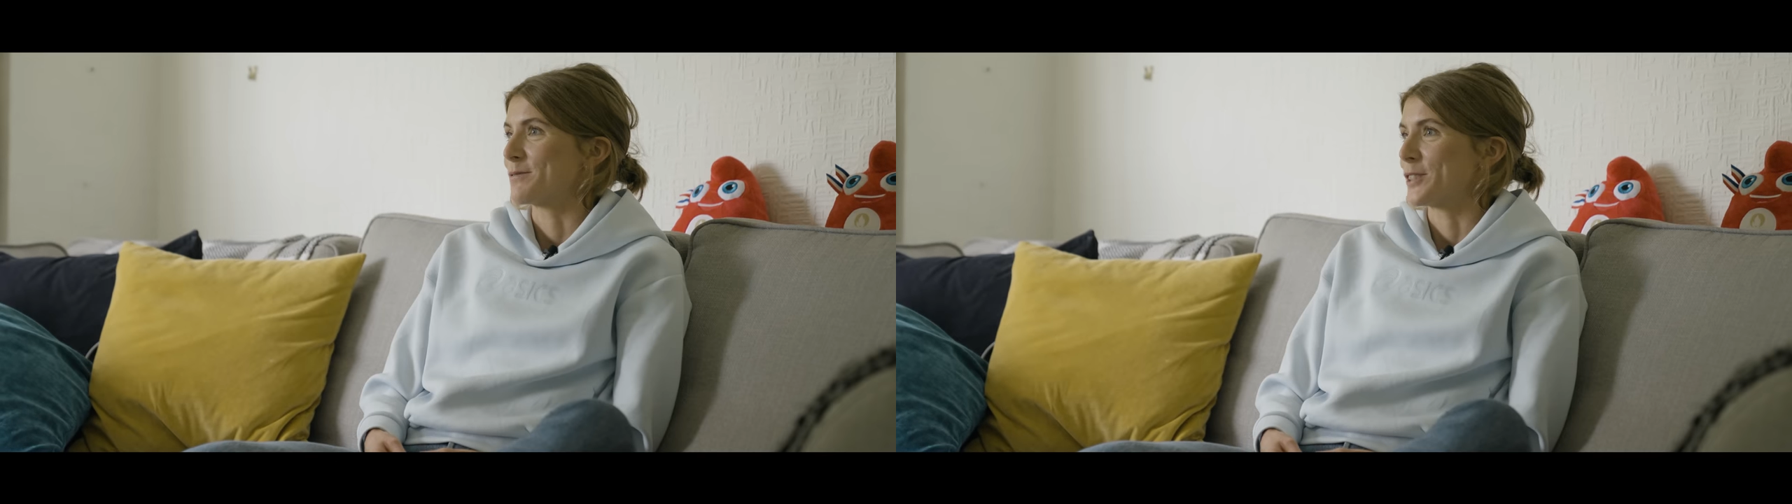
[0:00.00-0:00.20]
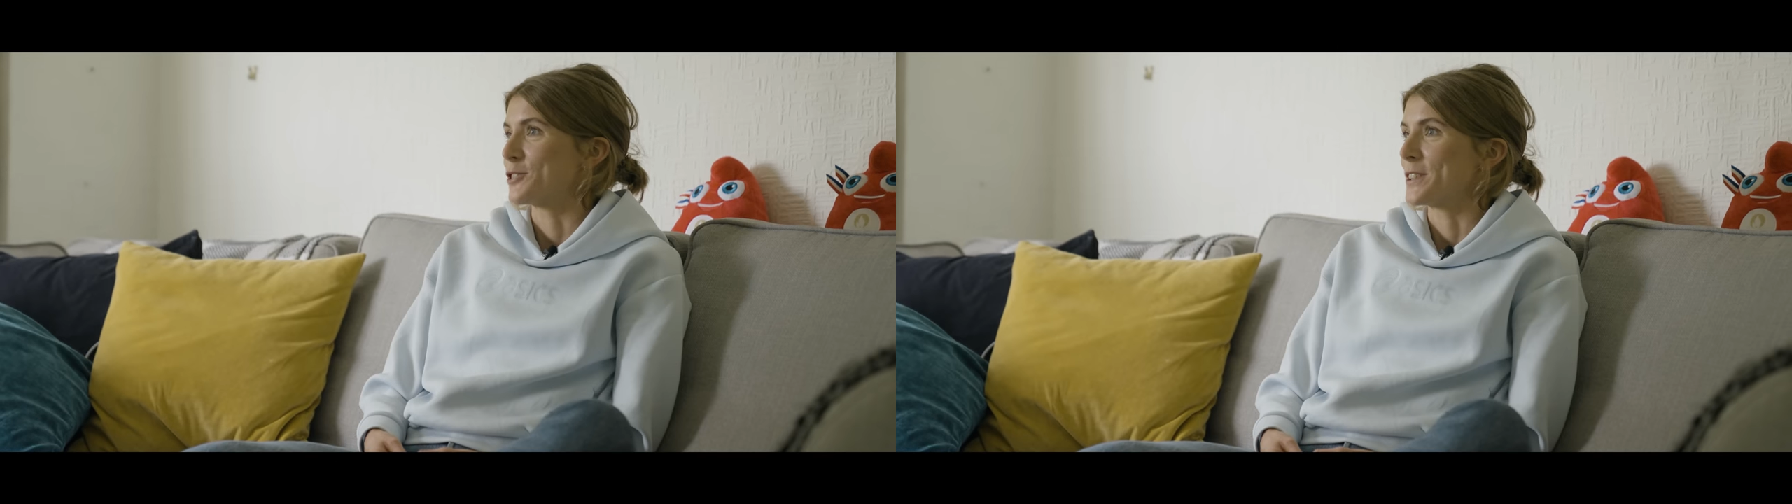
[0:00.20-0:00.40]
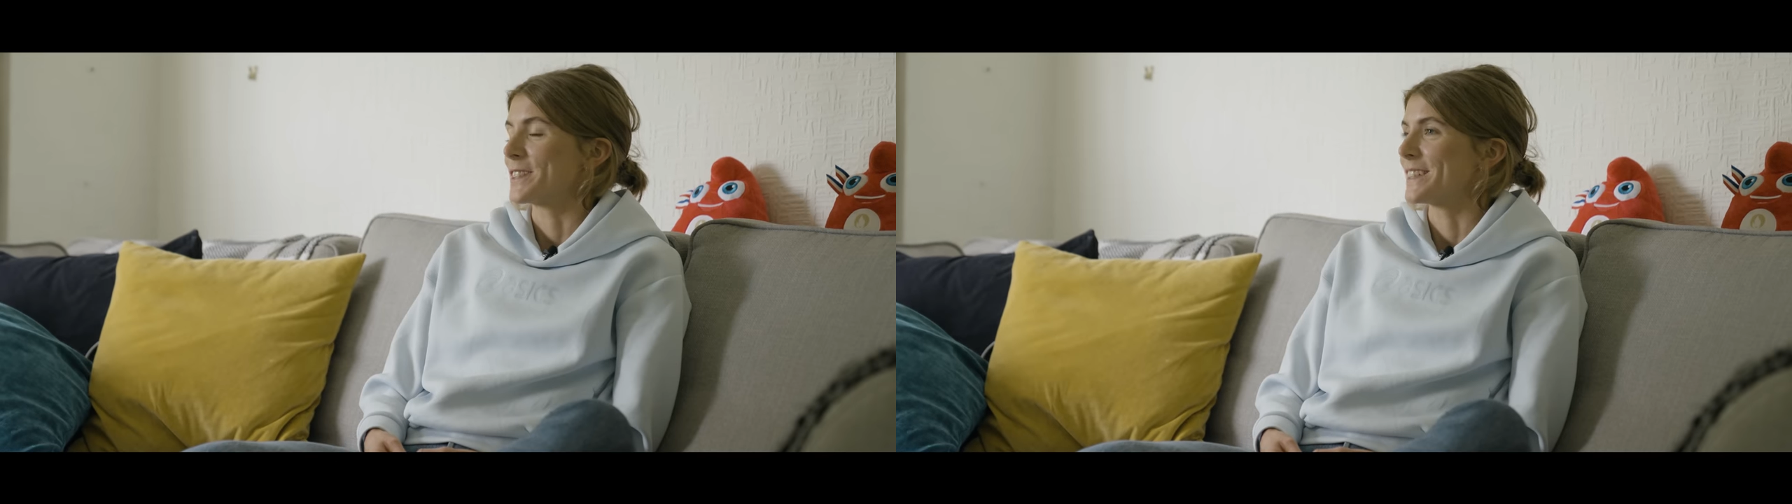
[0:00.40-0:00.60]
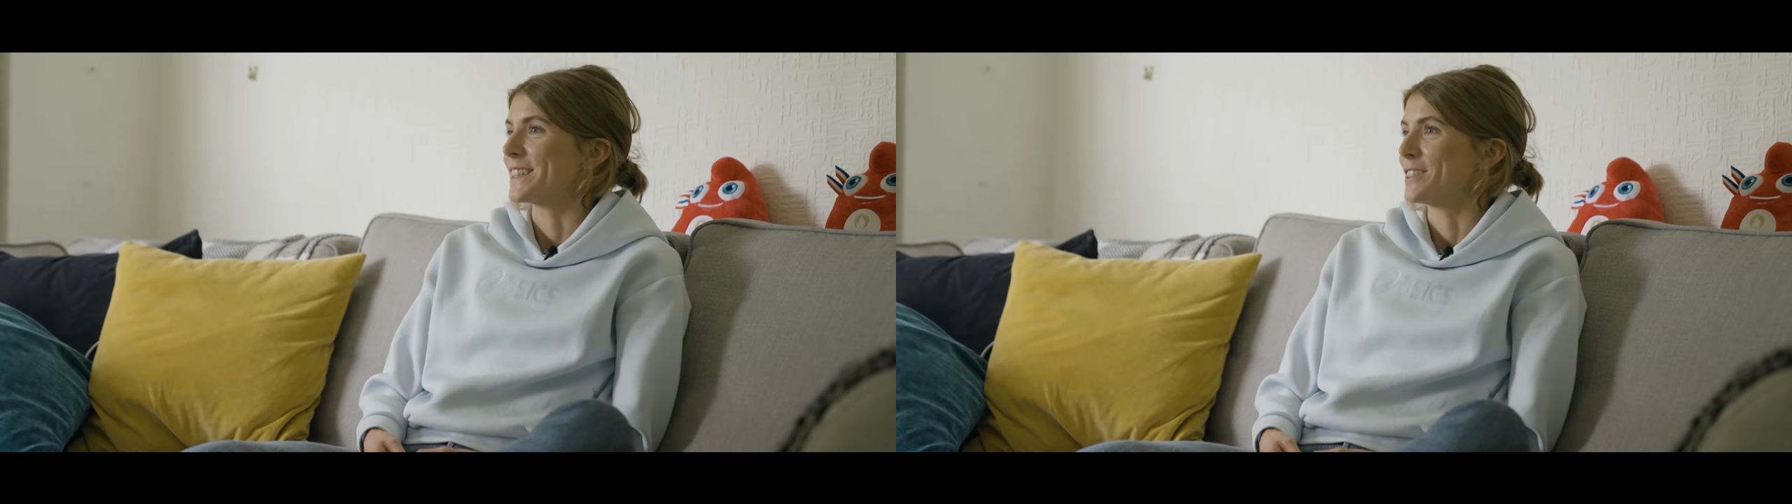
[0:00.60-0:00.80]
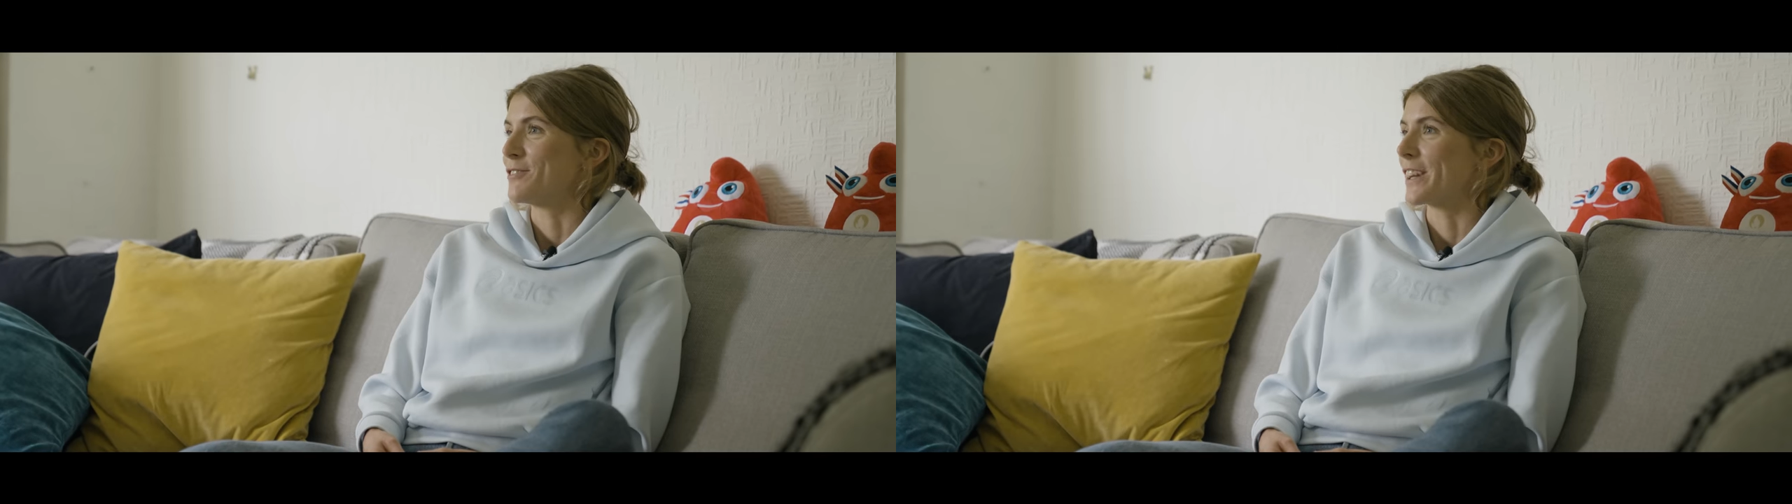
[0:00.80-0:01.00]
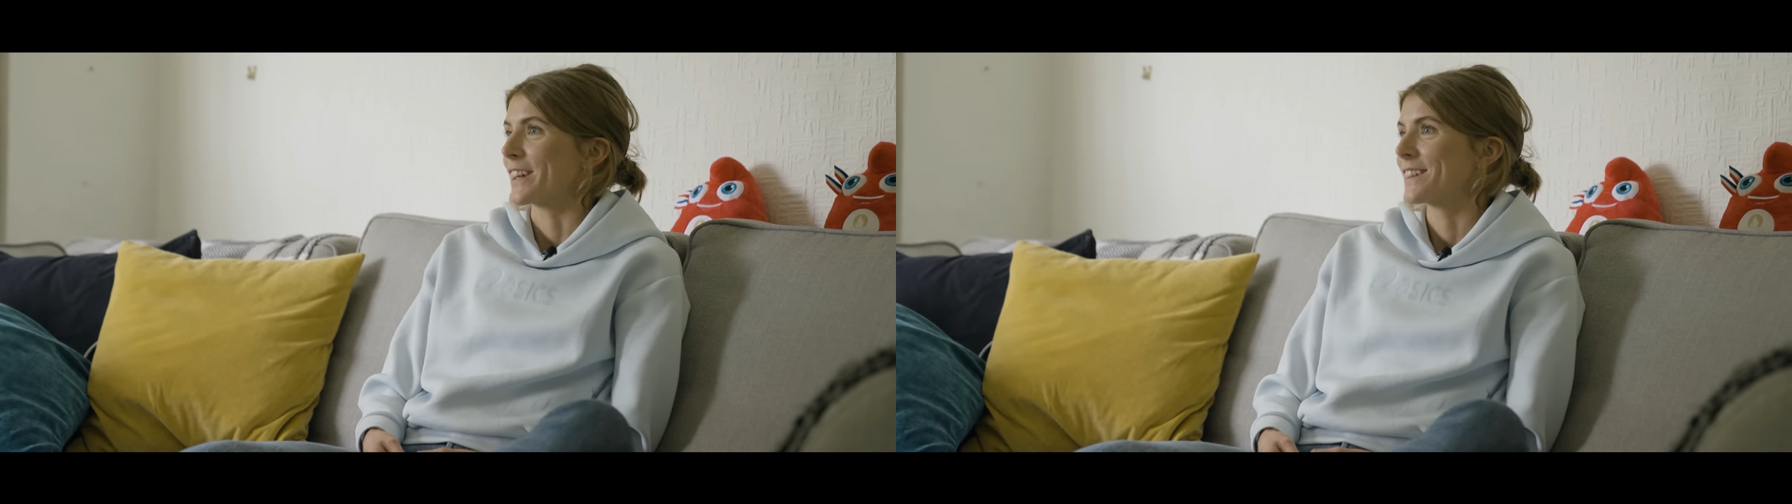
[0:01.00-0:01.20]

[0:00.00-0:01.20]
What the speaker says: first race I did in running.